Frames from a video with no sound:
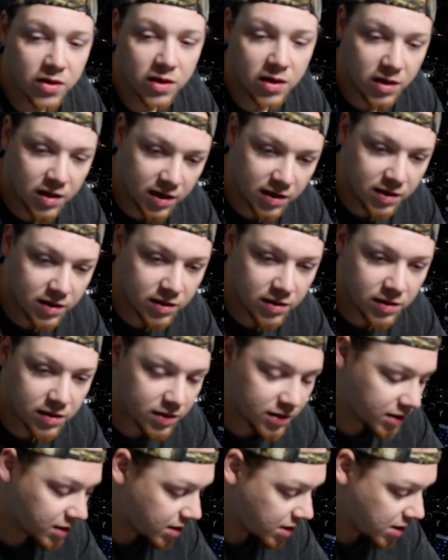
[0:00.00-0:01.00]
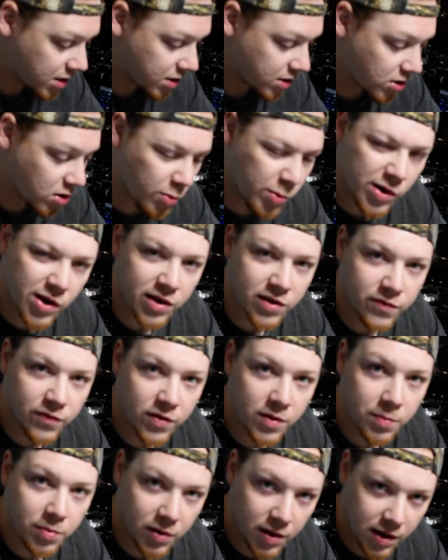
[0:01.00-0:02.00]
collectors. Nobody does it
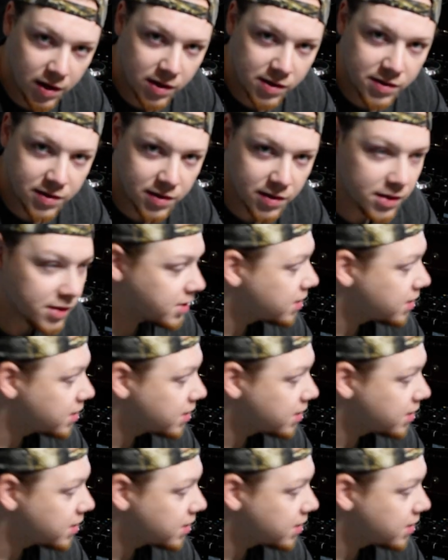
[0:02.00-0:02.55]
for the players.